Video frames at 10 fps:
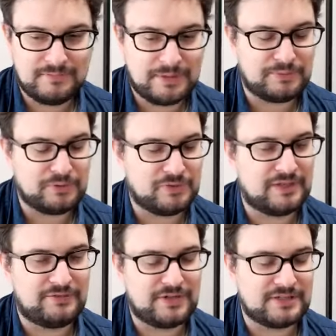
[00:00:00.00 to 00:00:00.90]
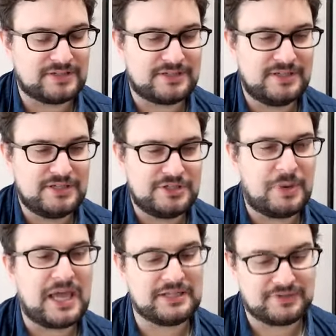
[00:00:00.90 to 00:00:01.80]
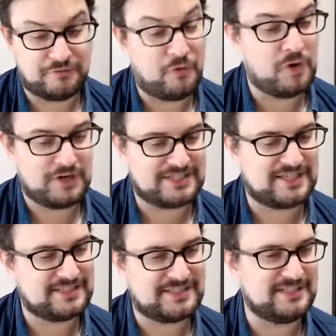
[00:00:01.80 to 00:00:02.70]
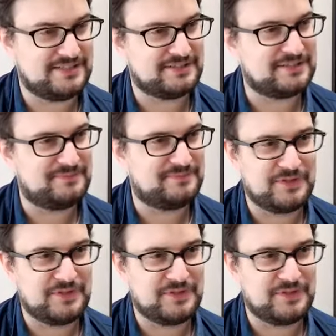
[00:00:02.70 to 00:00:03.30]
people who live here, is Japan has four distinct seasons.